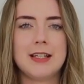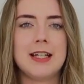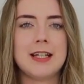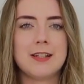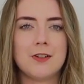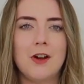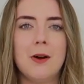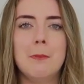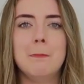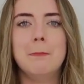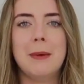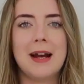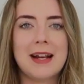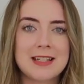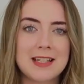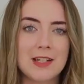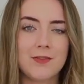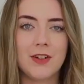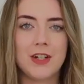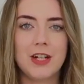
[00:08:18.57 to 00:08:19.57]
It's not
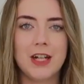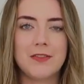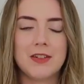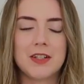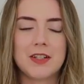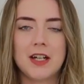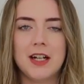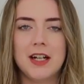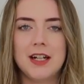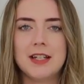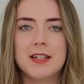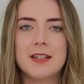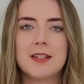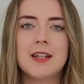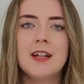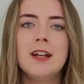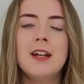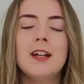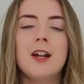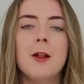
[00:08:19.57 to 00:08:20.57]
massively oversized,
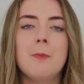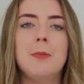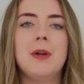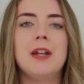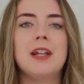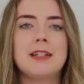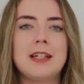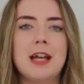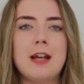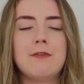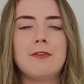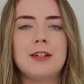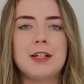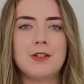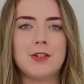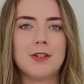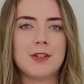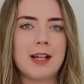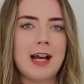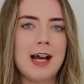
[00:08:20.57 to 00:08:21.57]
but it definitely
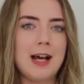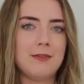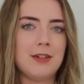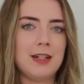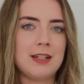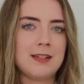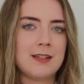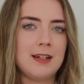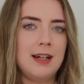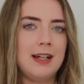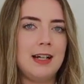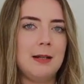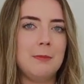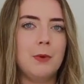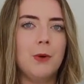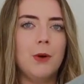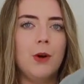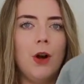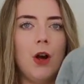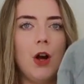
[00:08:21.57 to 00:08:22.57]
does have a slightly
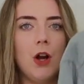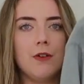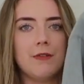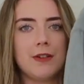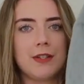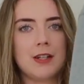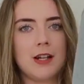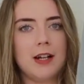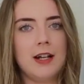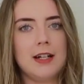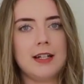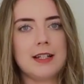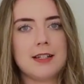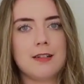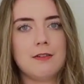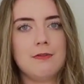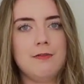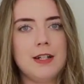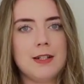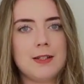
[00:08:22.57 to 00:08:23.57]
more
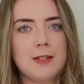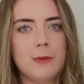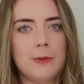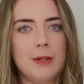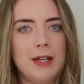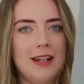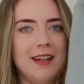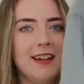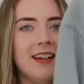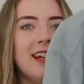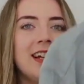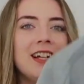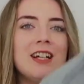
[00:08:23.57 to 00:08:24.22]
oversized fit to it.